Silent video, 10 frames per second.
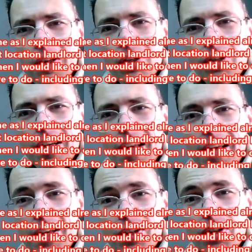this.
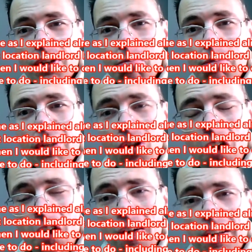It's
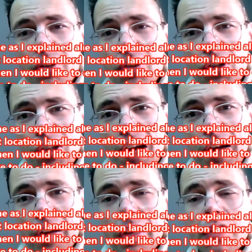bizarre. It's
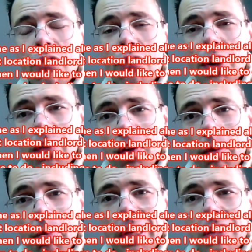insane. It's fucked
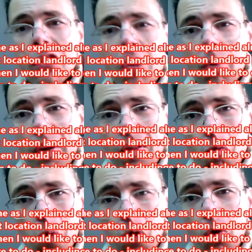up. It's nowhere in the
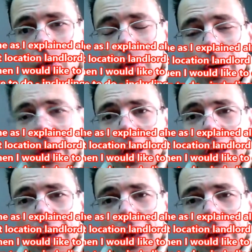world.